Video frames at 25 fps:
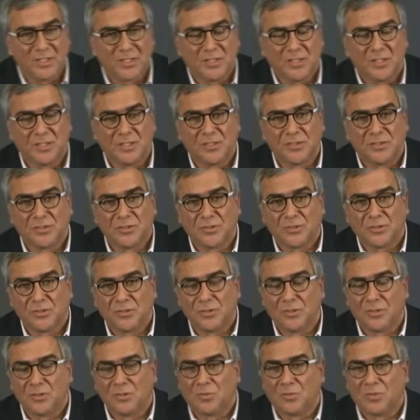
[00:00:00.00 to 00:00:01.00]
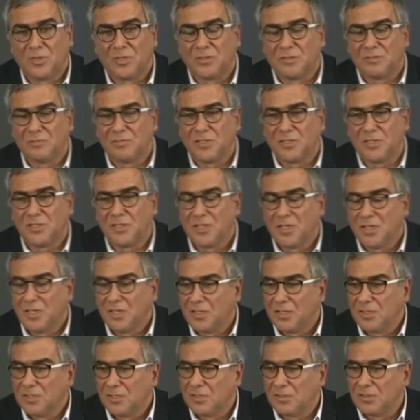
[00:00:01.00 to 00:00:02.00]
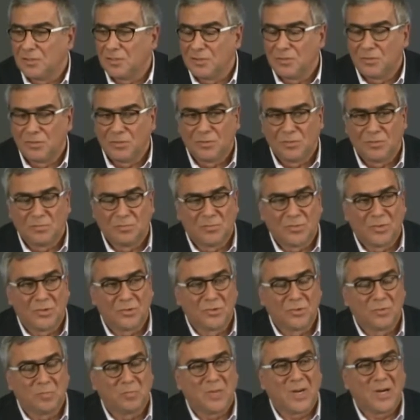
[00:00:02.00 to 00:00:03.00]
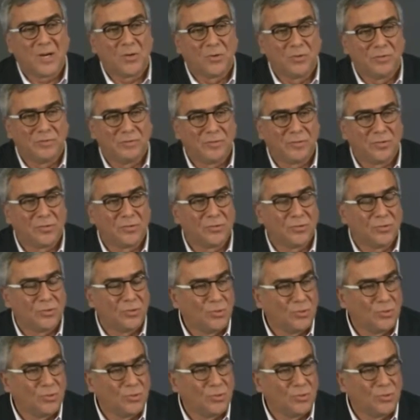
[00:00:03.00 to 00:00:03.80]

It is one of the most powerful